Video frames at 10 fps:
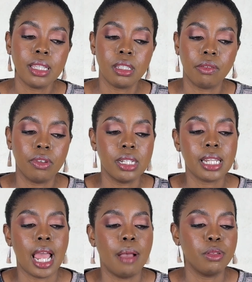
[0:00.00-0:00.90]
these different
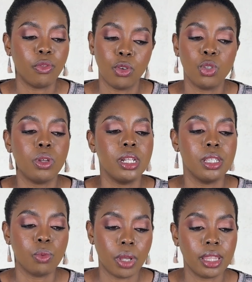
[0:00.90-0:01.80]
tabs. The first one
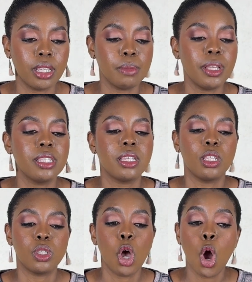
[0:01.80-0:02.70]
is what the
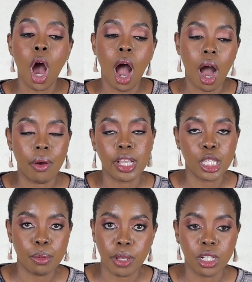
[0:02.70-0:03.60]
expenses, how I
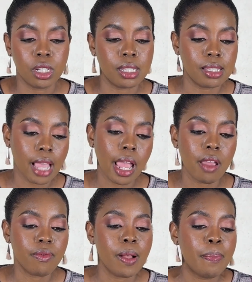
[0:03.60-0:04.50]
expect to
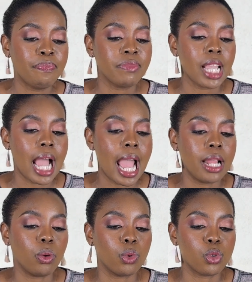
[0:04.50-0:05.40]
save,
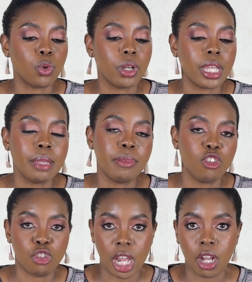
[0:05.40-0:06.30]
and also
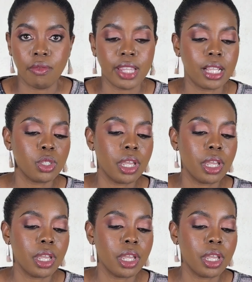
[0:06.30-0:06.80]
keeping track of that.